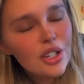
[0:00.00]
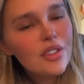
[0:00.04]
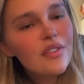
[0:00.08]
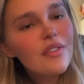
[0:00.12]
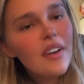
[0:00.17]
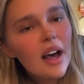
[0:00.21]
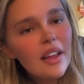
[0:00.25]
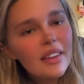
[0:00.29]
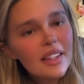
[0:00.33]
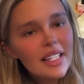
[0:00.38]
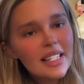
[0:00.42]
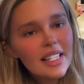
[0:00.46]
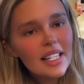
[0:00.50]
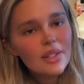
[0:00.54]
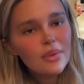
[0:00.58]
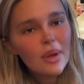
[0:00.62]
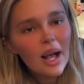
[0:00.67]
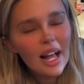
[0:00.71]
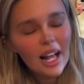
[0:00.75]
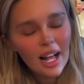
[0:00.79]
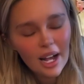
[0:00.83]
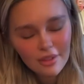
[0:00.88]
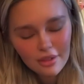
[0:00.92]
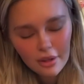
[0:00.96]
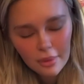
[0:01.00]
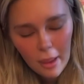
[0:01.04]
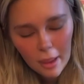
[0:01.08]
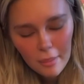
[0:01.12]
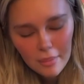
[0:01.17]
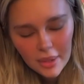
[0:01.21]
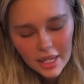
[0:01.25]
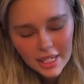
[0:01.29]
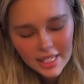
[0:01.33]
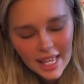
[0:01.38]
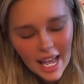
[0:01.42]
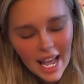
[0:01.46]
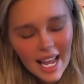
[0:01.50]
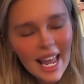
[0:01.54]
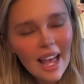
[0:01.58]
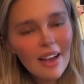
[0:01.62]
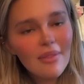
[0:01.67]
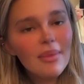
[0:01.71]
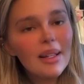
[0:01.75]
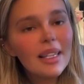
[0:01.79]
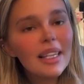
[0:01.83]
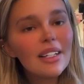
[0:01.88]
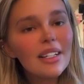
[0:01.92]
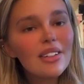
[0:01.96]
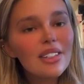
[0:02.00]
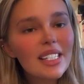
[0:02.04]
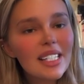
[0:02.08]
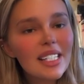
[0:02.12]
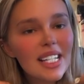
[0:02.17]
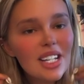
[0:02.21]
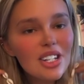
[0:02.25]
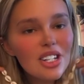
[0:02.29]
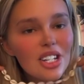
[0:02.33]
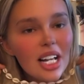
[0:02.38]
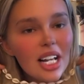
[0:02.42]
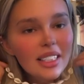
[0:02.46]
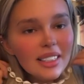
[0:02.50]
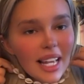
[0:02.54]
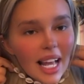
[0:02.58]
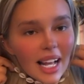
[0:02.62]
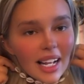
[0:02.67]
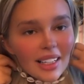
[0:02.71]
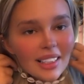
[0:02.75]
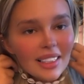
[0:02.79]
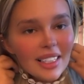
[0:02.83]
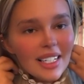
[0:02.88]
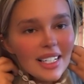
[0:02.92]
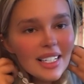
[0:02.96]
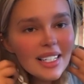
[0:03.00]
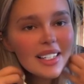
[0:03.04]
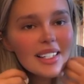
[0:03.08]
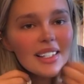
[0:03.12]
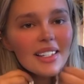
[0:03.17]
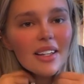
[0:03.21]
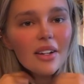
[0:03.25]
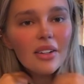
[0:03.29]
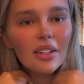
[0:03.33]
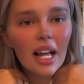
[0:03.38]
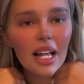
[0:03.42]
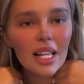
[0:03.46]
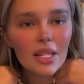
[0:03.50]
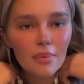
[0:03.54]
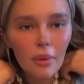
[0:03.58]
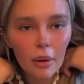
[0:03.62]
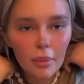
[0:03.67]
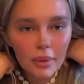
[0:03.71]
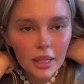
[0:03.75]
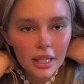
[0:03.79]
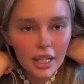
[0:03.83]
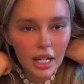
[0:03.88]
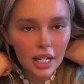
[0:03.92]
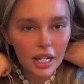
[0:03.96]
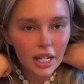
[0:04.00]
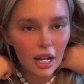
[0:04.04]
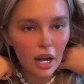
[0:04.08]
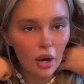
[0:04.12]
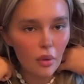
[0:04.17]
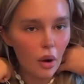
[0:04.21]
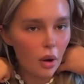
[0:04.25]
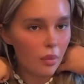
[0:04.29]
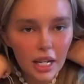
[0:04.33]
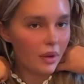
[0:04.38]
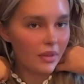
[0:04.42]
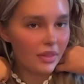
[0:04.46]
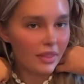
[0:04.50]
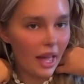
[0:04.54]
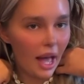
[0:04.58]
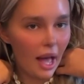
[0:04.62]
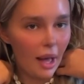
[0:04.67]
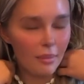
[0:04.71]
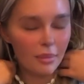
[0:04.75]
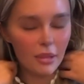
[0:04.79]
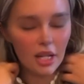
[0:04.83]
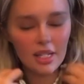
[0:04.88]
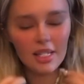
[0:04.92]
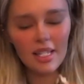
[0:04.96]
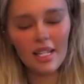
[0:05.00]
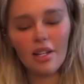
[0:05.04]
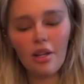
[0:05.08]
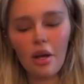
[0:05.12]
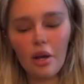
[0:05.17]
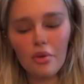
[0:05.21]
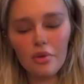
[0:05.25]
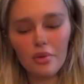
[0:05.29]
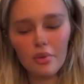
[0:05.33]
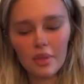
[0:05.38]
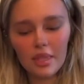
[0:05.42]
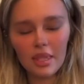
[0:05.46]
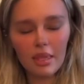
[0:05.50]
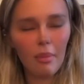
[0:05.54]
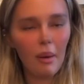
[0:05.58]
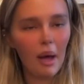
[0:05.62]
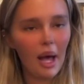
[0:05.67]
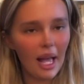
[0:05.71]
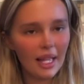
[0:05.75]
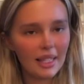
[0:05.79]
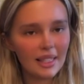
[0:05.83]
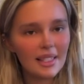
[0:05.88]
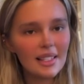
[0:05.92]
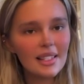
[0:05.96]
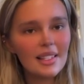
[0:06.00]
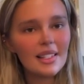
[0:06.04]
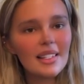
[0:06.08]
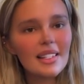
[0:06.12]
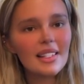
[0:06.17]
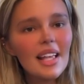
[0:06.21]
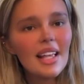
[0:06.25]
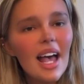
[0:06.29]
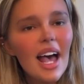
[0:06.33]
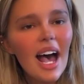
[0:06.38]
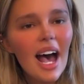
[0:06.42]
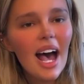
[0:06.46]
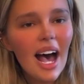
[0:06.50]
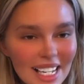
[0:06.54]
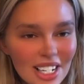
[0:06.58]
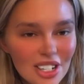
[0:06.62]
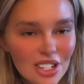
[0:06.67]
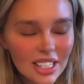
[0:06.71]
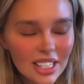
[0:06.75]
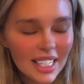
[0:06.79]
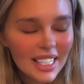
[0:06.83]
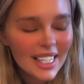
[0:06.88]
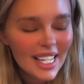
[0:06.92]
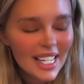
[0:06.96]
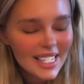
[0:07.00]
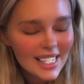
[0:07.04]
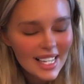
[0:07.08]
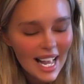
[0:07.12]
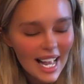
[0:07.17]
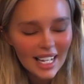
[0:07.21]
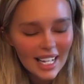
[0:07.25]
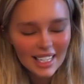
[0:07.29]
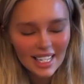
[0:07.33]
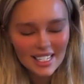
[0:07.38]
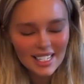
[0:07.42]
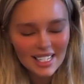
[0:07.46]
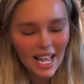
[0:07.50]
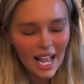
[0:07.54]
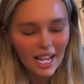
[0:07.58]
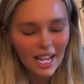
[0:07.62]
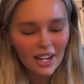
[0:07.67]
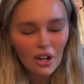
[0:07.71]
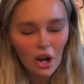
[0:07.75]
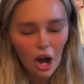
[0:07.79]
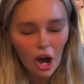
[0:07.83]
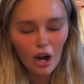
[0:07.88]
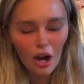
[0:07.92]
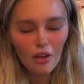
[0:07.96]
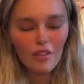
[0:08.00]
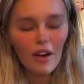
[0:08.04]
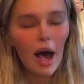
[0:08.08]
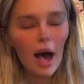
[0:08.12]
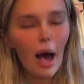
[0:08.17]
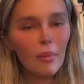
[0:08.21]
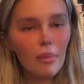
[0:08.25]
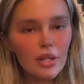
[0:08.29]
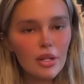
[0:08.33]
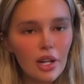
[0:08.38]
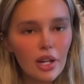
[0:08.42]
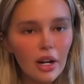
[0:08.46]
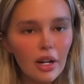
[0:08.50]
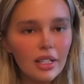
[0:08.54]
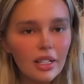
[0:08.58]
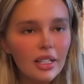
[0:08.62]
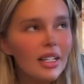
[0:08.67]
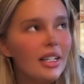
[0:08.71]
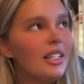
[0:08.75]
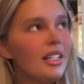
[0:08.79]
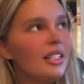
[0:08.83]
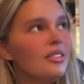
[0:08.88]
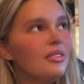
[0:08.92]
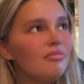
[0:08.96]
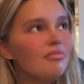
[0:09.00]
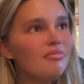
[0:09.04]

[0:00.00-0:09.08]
Just found this as well. I remembered that I have my little seashell necklace, so that's probably gonna go on with them because it goes with the pants. Literally, this necklace I got off Amazon